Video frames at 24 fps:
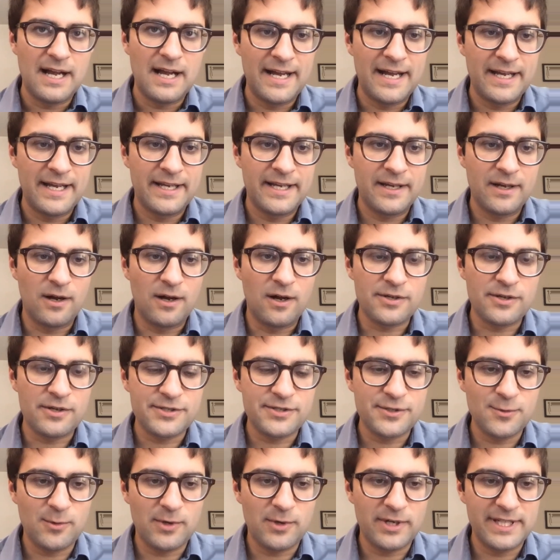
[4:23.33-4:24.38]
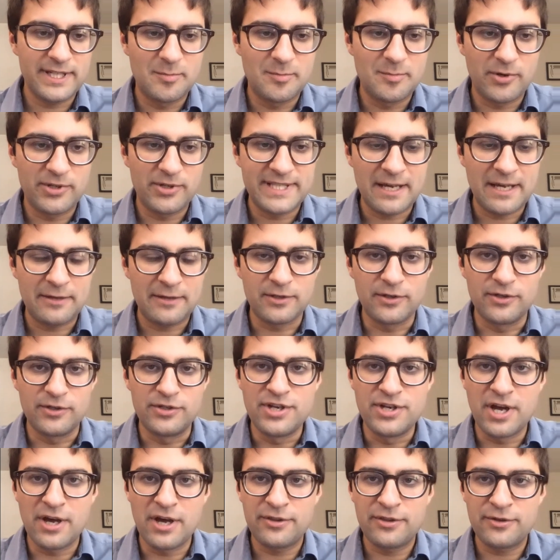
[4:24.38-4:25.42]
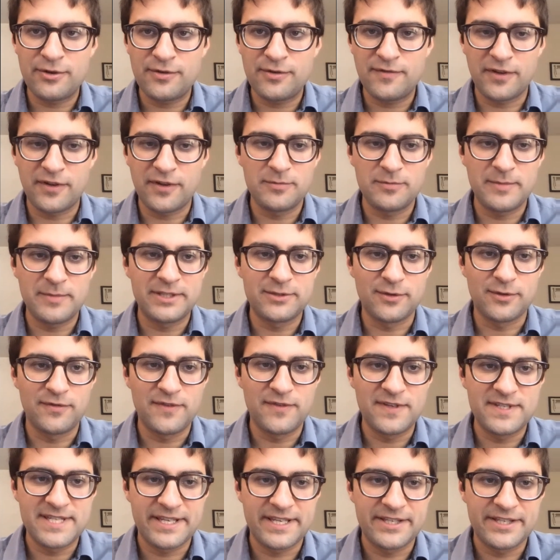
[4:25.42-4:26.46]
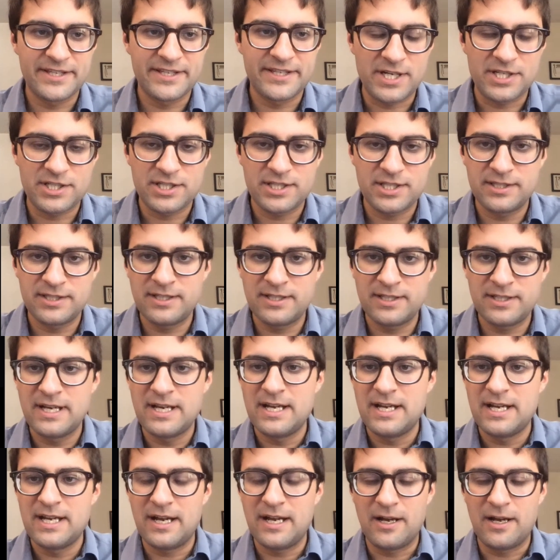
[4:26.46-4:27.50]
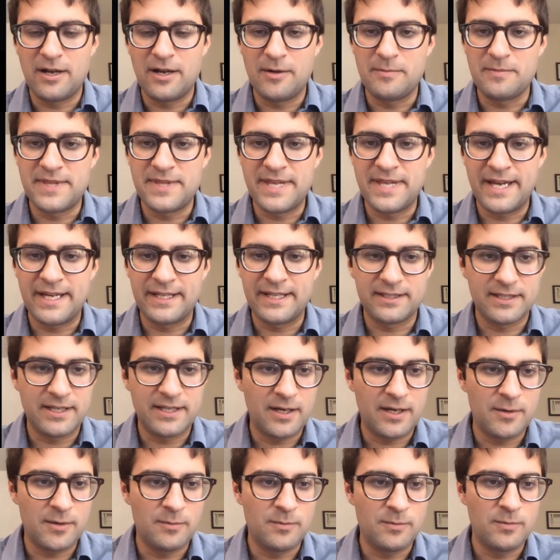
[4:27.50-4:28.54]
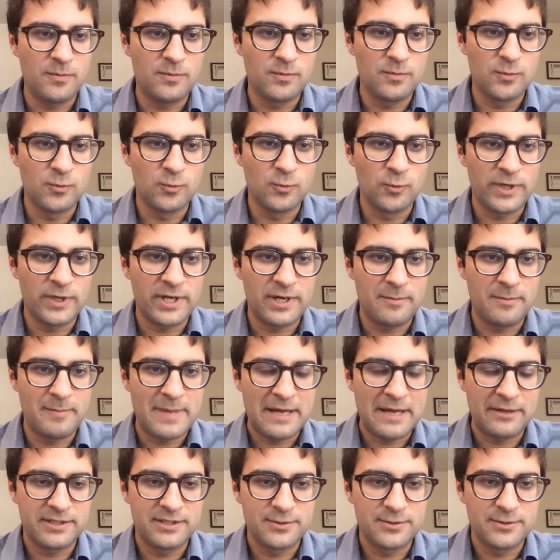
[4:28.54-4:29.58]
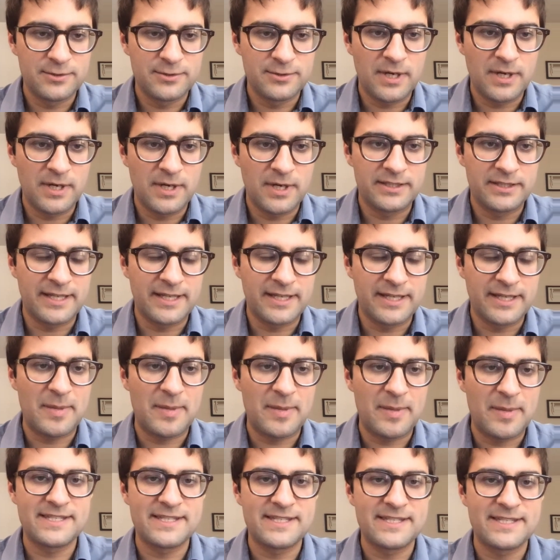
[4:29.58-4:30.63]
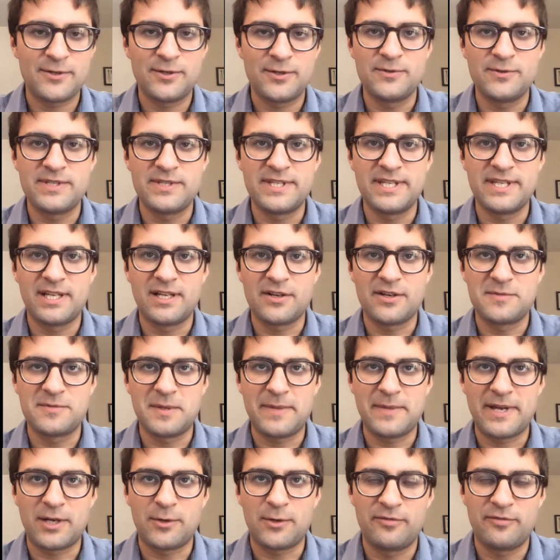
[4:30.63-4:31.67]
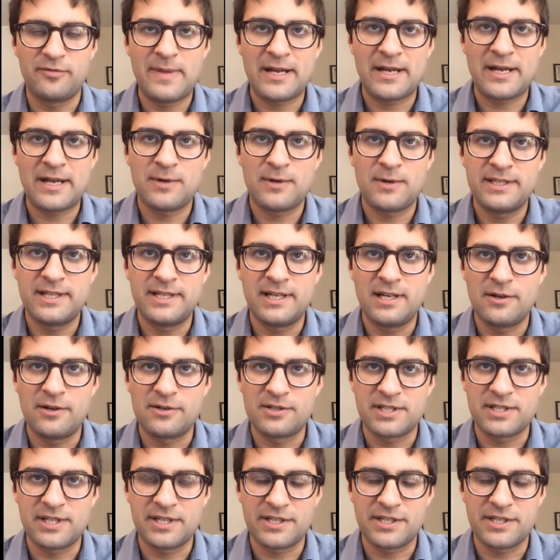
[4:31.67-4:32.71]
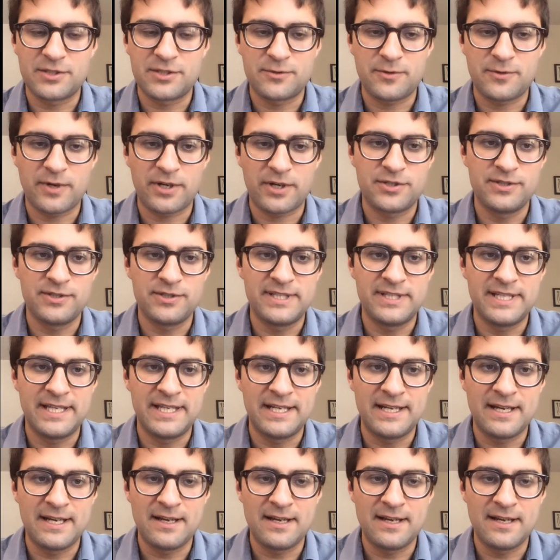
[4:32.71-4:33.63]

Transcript: I also wanted to point out another fundamental physics question that we are bound to help answer using cosmic microwave background and large-scale structure data,